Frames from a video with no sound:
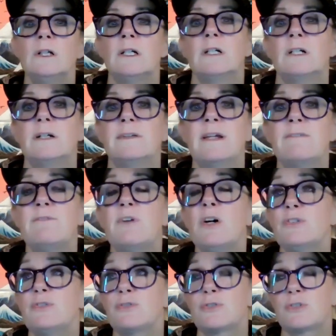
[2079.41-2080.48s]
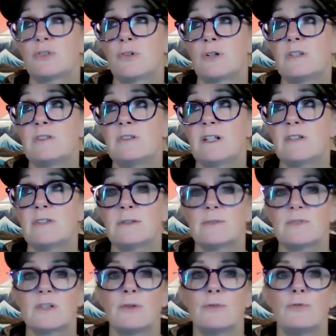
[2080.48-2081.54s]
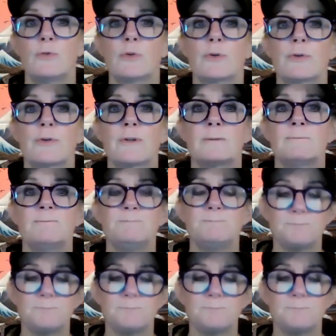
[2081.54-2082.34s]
that fosters a great sense of self-worth.